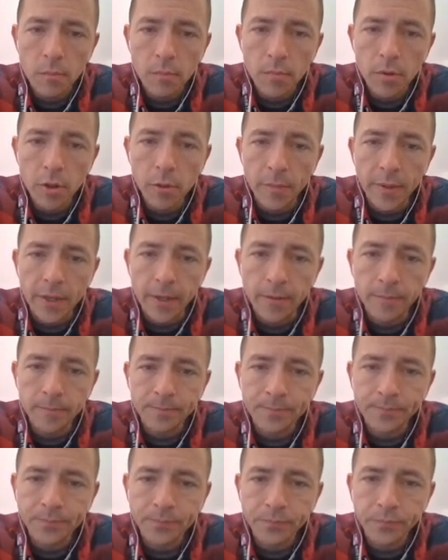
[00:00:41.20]
per minute.
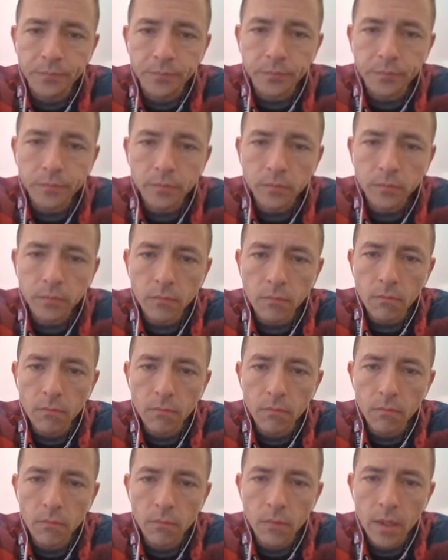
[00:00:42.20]

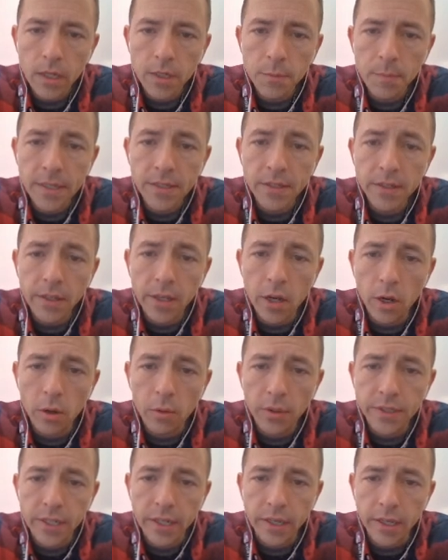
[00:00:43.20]
That's basically all
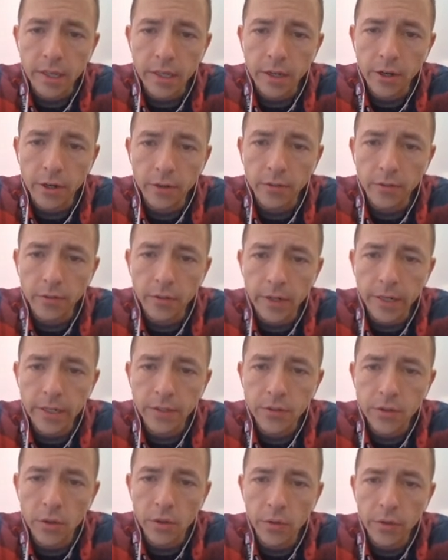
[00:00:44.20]
we're taking here,
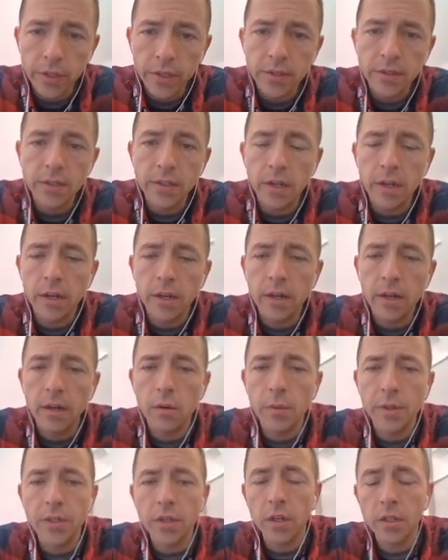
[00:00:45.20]
right? So this,
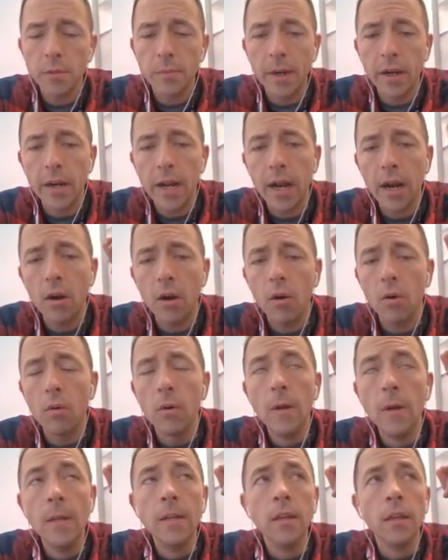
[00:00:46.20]
we talked about how
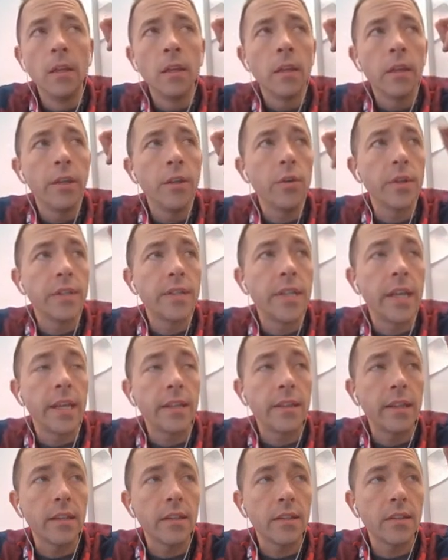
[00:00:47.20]
you could
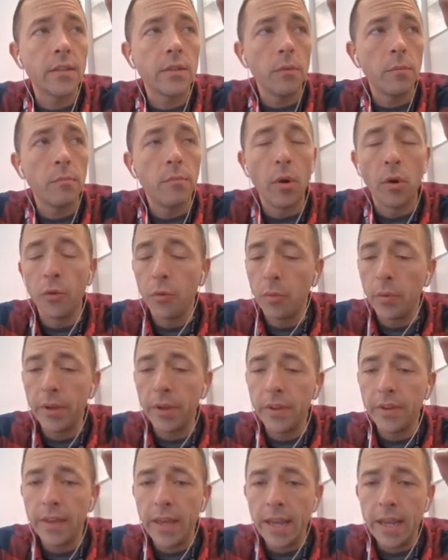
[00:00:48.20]
take this both
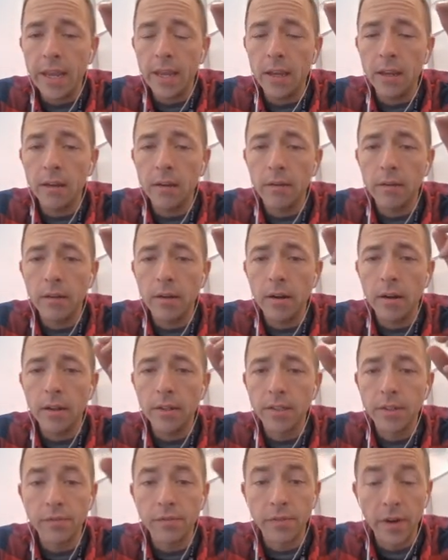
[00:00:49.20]
with a
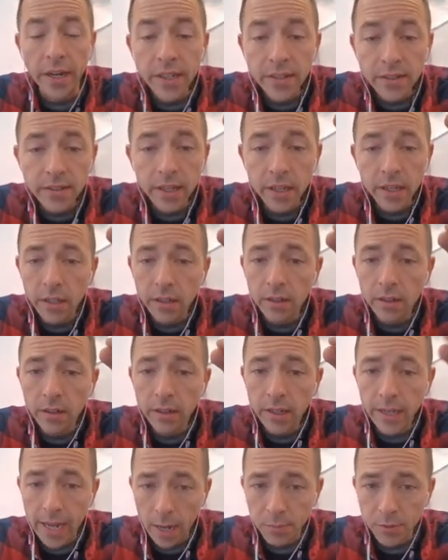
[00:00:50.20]
device that
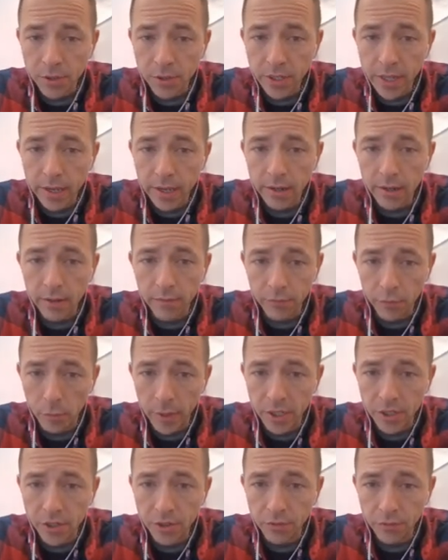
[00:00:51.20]
can capture that
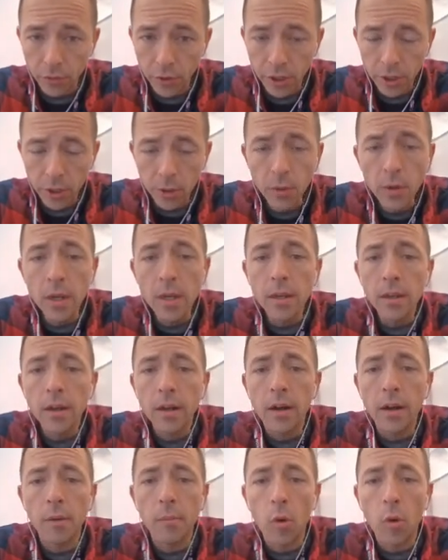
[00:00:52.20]
information for you,
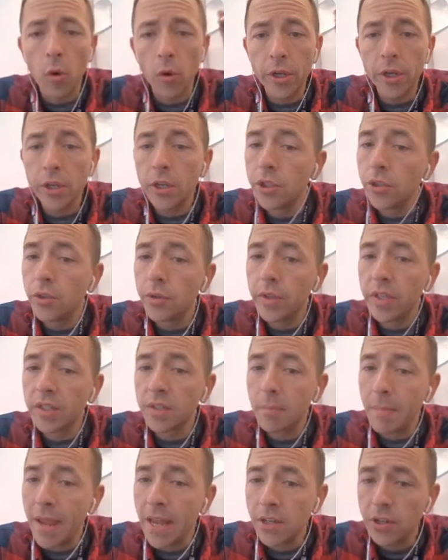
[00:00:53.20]
or you could do
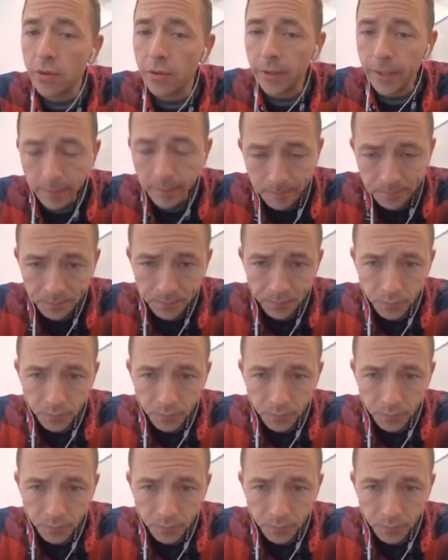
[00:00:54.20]
this manually.